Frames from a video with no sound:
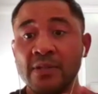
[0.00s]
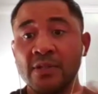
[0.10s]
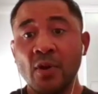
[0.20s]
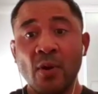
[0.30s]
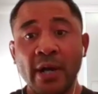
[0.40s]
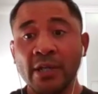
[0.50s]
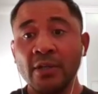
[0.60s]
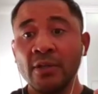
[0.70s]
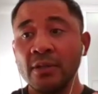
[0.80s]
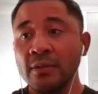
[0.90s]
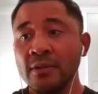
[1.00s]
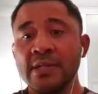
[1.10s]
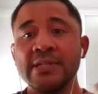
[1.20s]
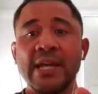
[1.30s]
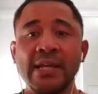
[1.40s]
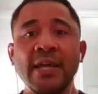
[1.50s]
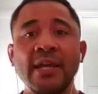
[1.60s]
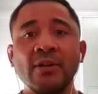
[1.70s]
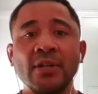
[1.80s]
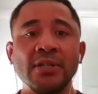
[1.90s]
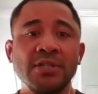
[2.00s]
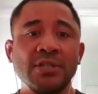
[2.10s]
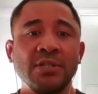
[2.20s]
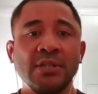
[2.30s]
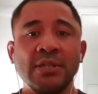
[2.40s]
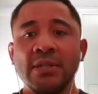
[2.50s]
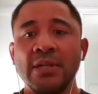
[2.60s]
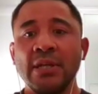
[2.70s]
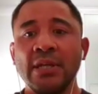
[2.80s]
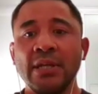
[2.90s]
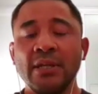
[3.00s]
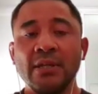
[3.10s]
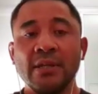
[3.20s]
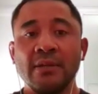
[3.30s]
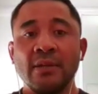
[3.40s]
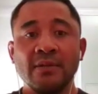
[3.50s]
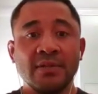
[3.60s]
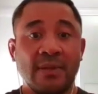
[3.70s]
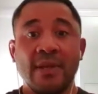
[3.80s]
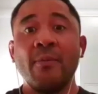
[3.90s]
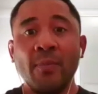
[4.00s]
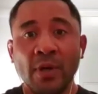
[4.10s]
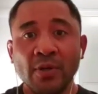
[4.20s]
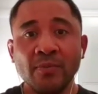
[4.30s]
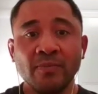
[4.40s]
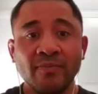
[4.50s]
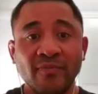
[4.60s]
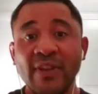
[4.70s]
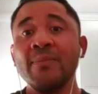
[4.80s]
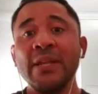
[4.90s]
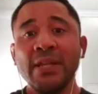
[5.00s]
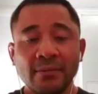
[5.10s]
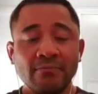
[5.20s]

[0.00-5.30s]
So I could take that knowledge and help my own family